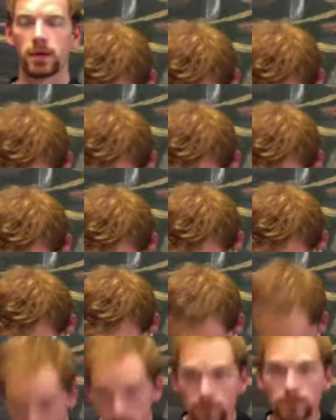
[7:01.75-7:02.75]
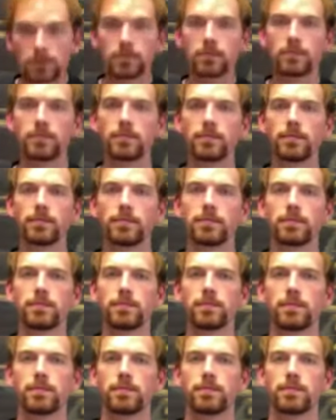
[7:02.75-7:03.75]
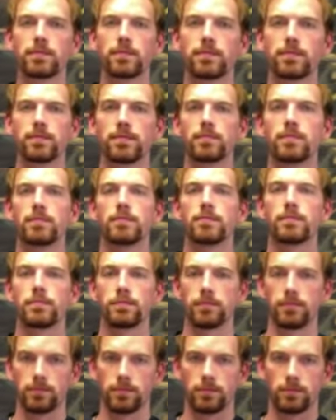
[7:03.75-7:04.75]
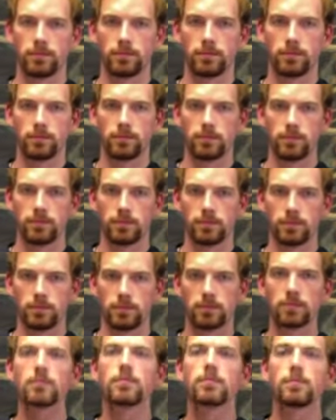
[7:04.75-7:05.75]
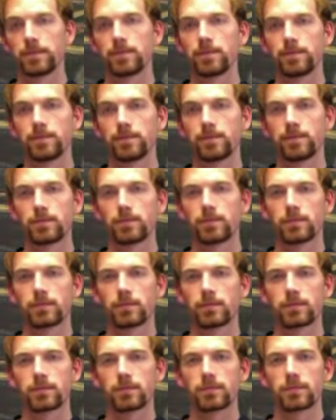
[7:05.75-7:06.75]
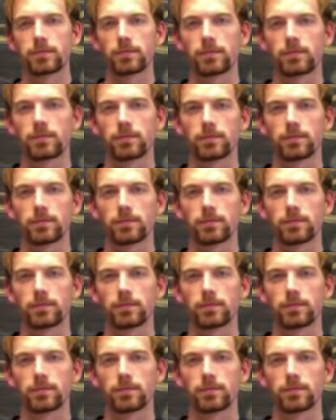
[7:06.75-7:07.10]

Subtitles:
[no speech]